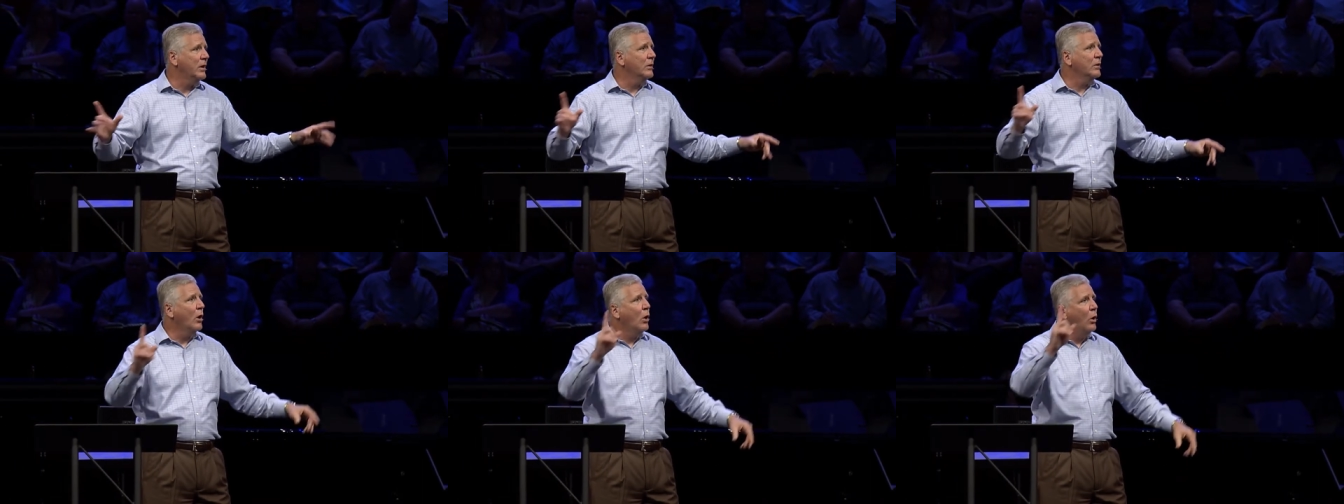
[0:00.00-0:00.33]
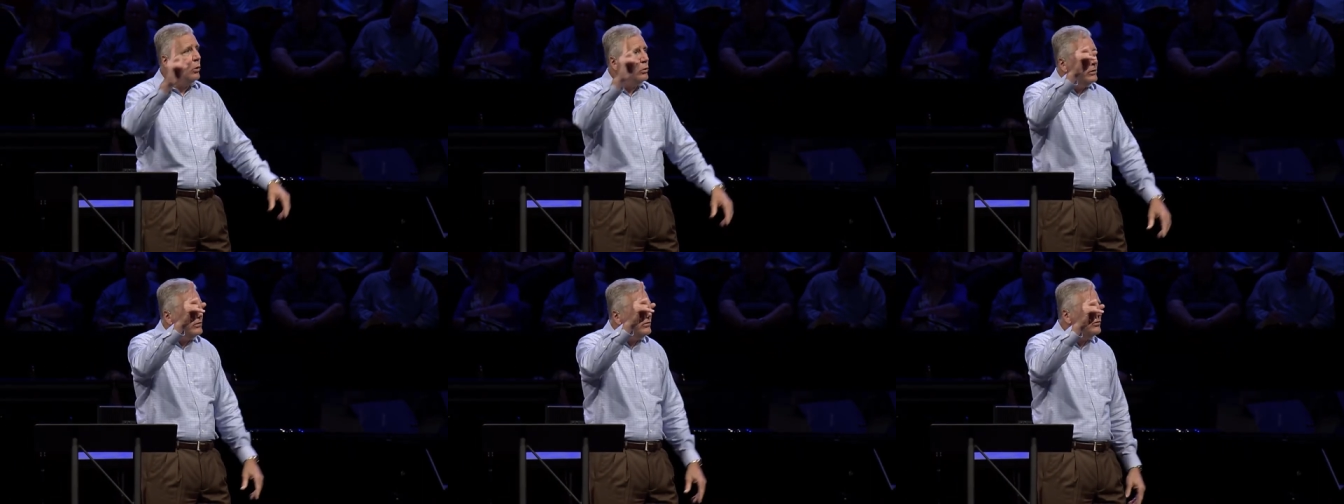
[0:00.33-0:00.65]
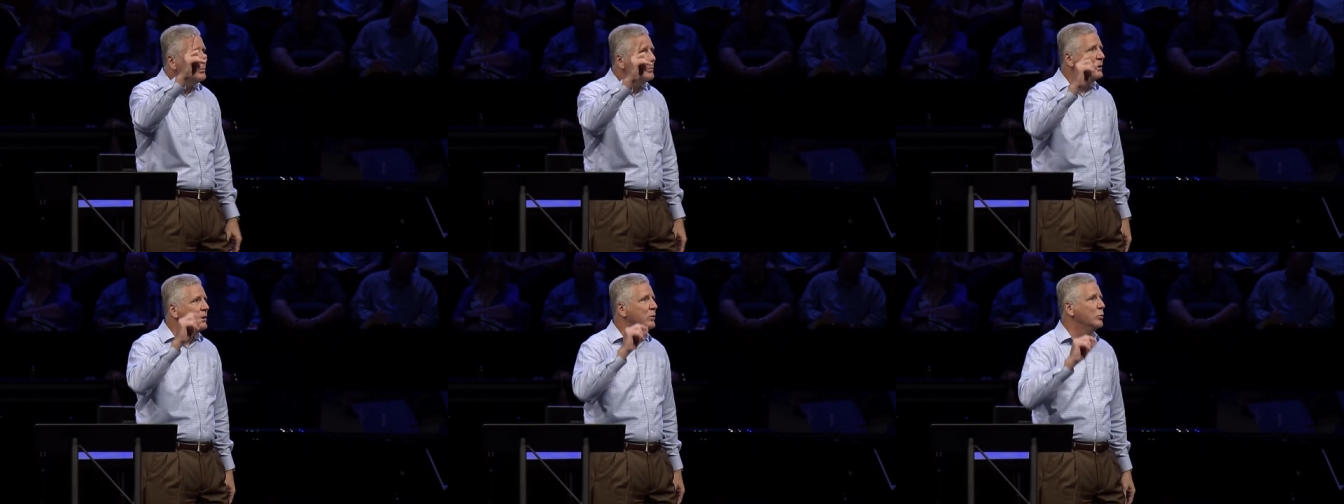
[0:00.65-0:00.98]
The Holy
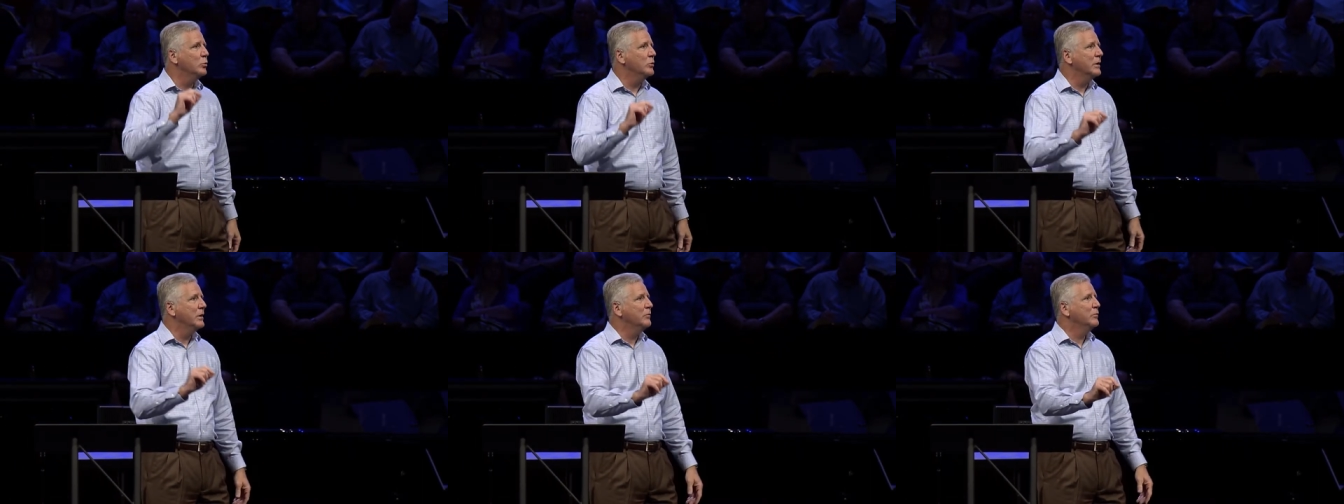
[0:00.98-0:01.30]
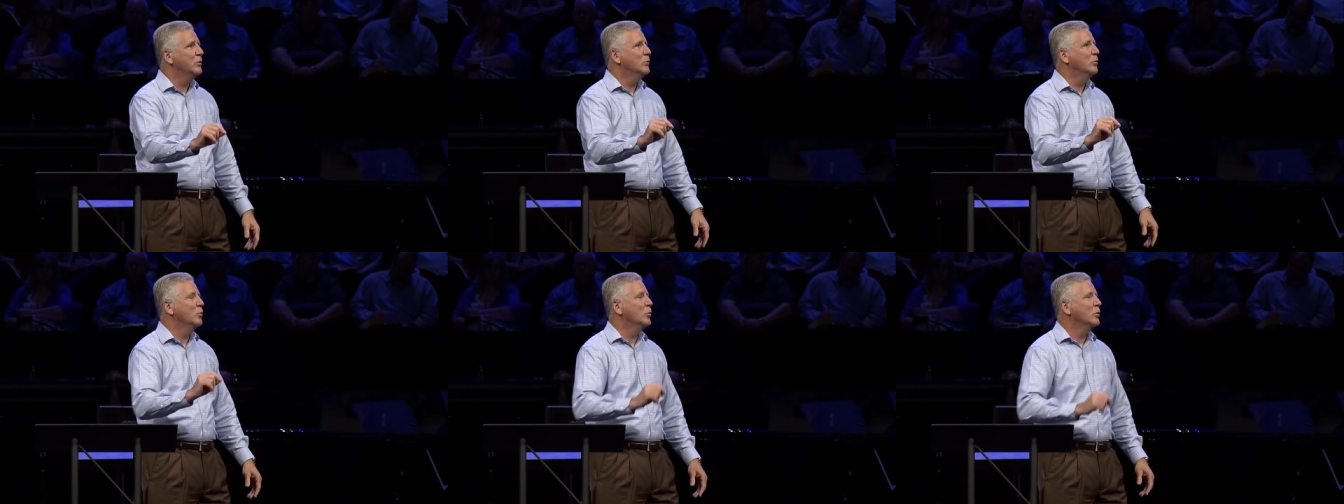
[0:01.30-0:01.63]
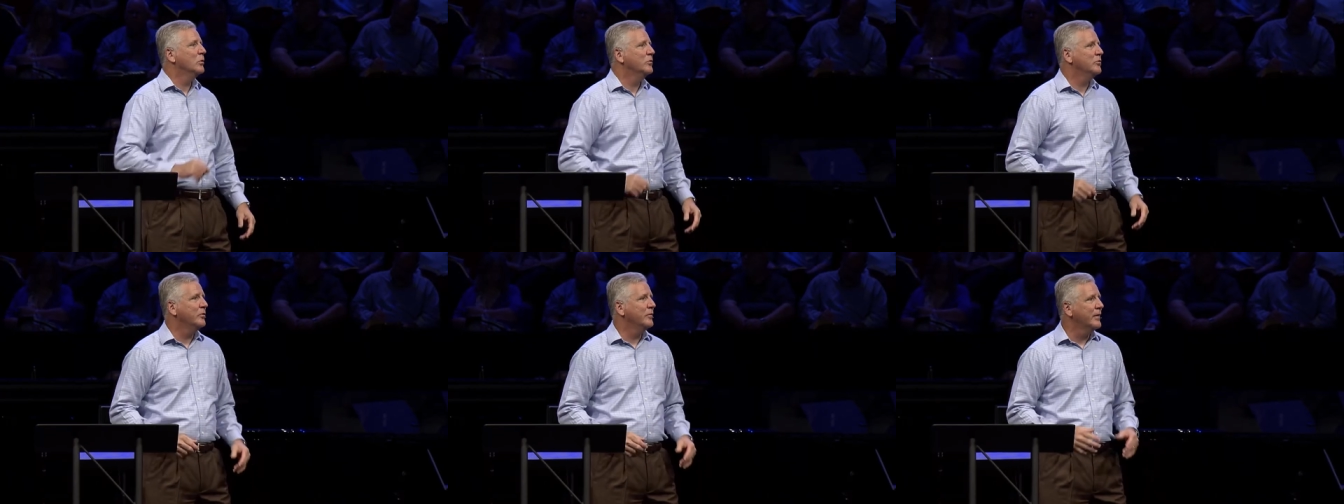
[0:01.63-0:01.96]
Spirit will give you the
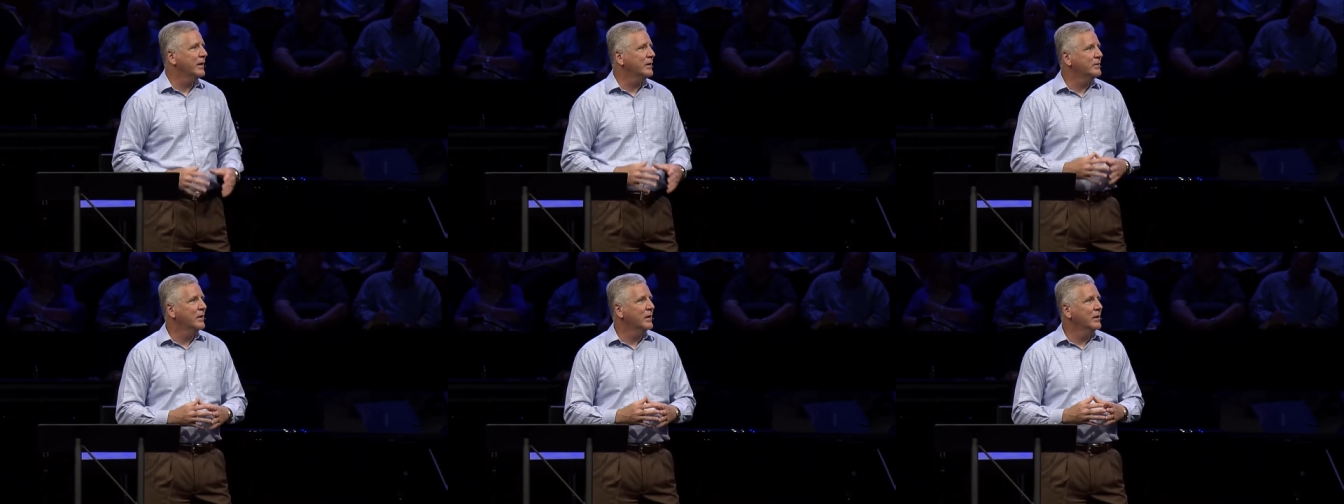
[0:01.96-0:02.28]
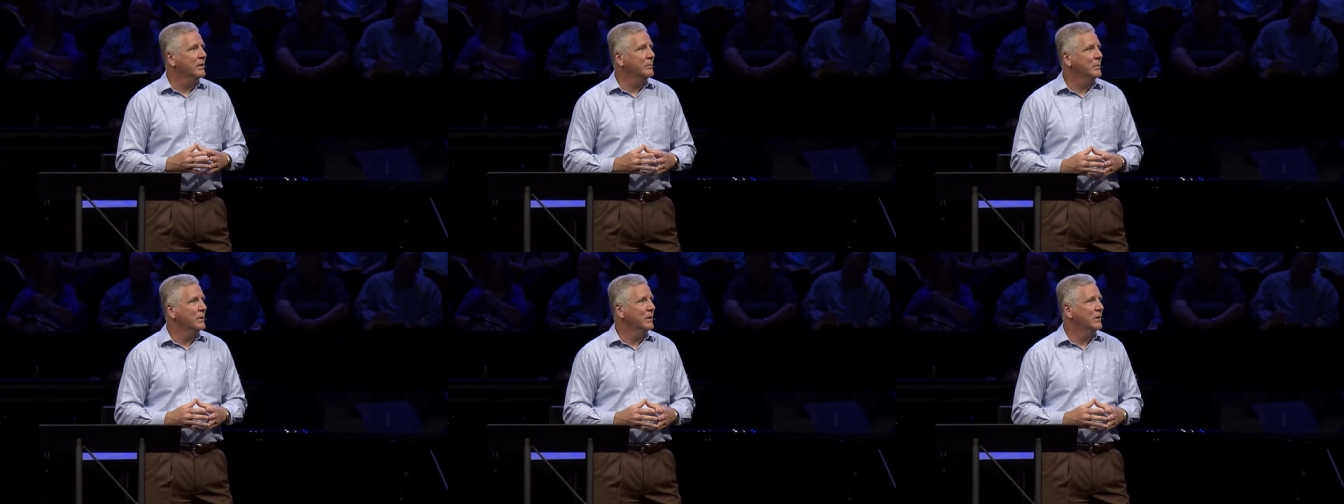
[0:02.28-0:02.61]
words at that time.